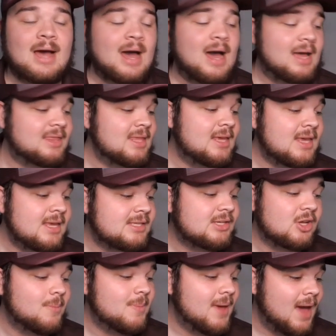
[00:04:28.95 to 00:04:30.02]
I think he's
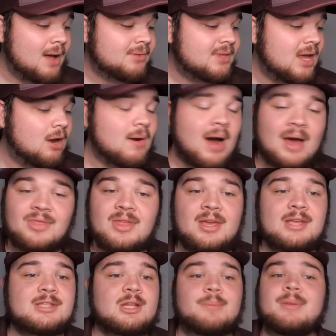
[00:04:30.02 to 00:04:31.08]
going to be out there. I think
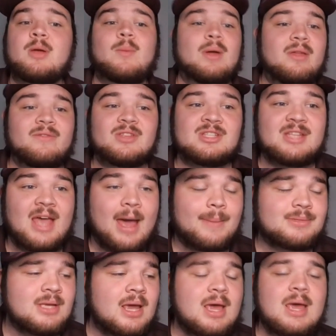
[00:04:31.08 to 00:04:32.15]
he's going to play relevant
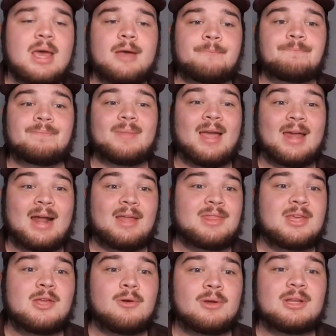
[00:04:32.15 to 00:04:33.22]
snaps. And I
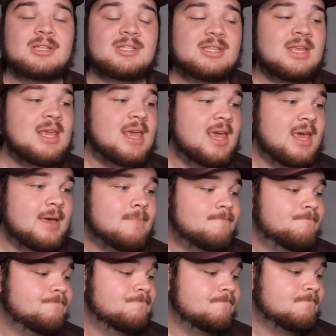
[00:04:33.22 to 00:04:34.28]
think you're going to see
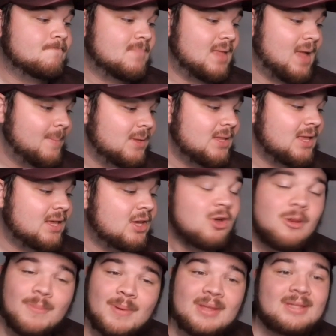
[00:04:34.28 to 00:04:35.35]
him. I mean,
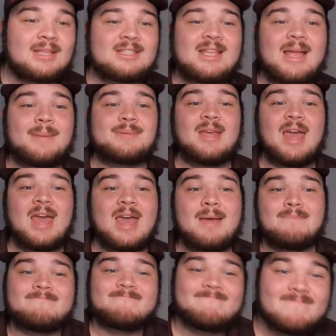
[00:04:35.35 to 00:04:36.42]
could it be 10 snaps a
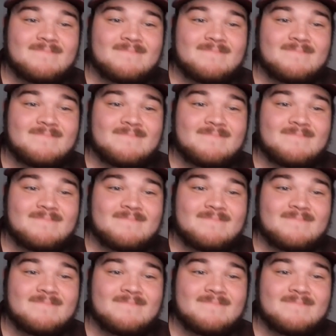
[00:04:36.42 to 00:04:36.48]
game?